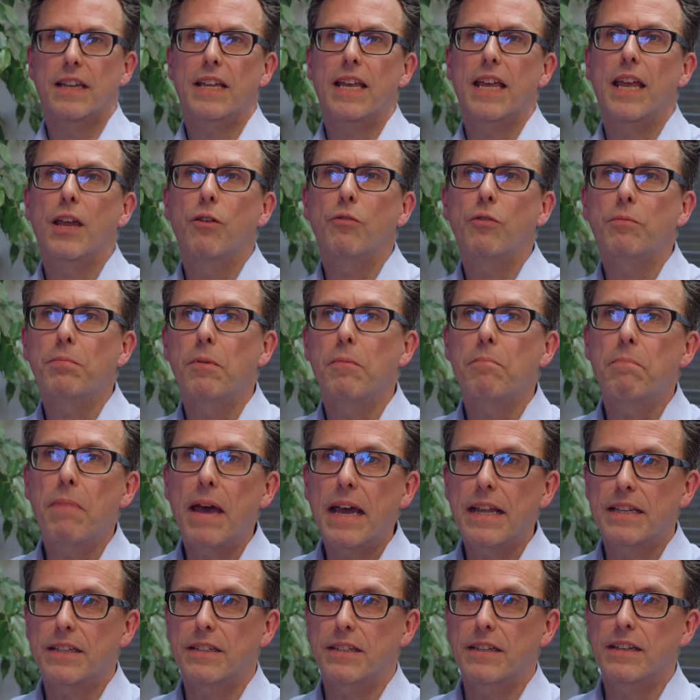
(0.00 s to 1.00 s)
it would be
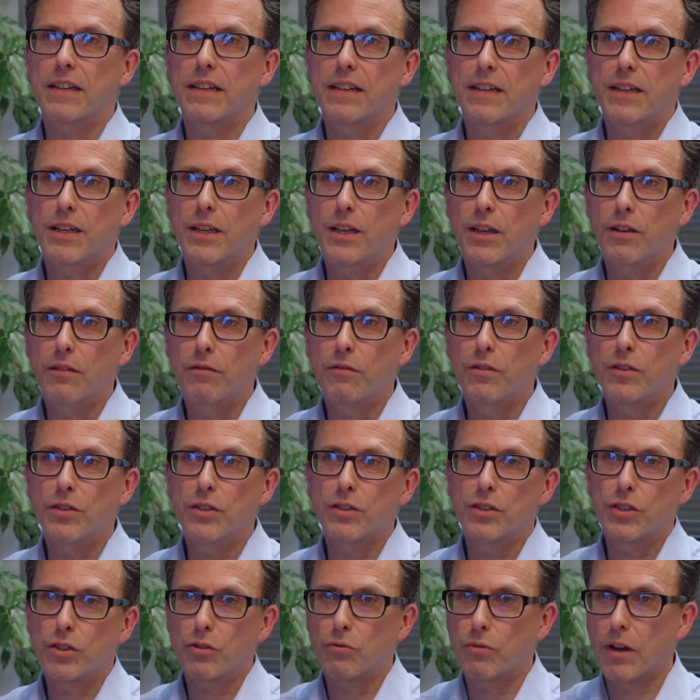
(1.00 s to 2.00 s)
better if we
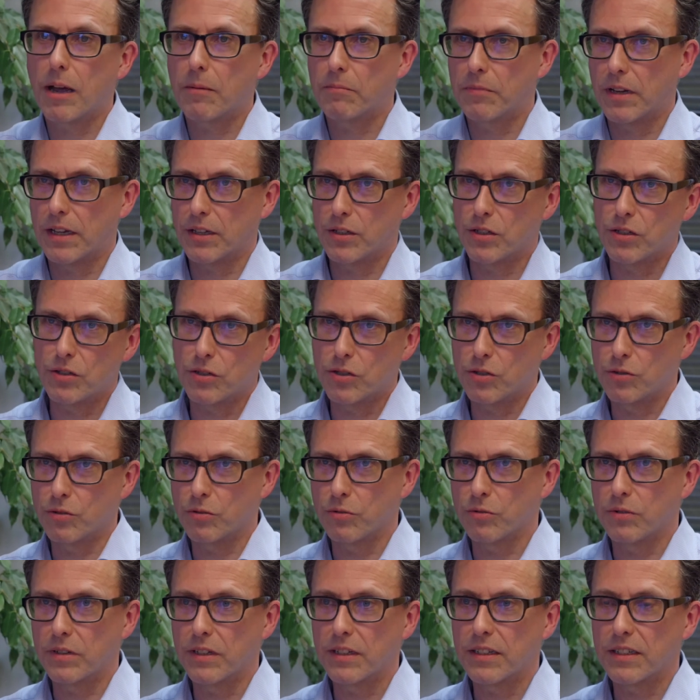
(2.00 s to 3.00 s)
just scrapped national
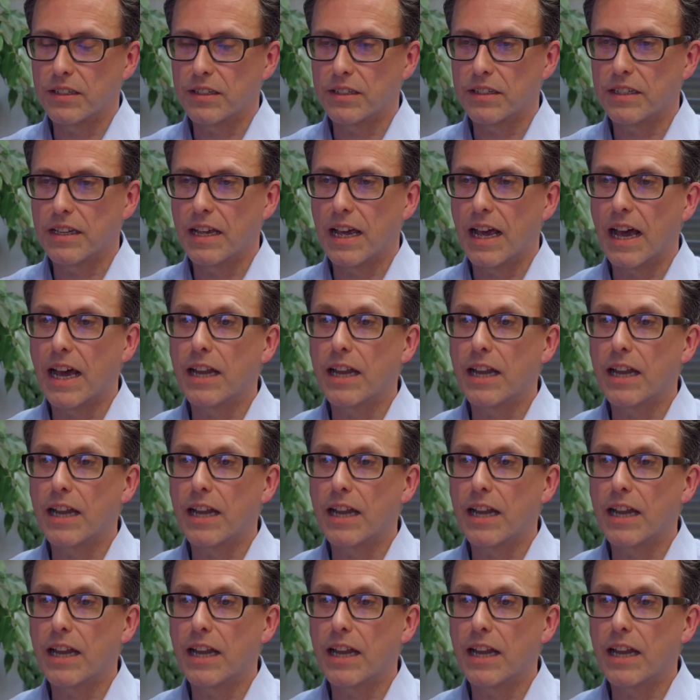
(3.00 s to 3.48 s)
insurance